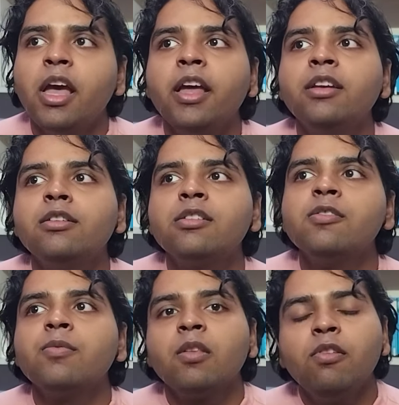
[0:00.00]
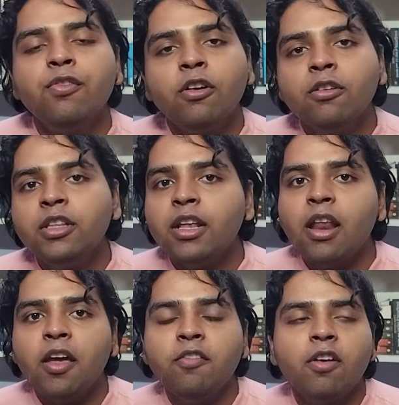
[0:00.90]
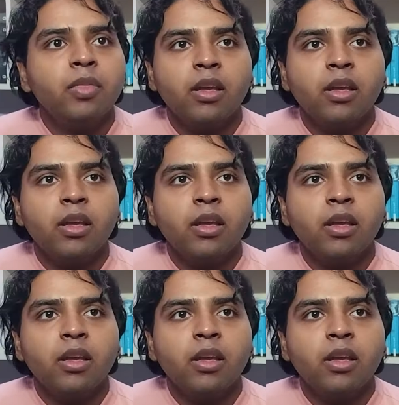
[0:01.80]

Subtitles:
and we follow their life,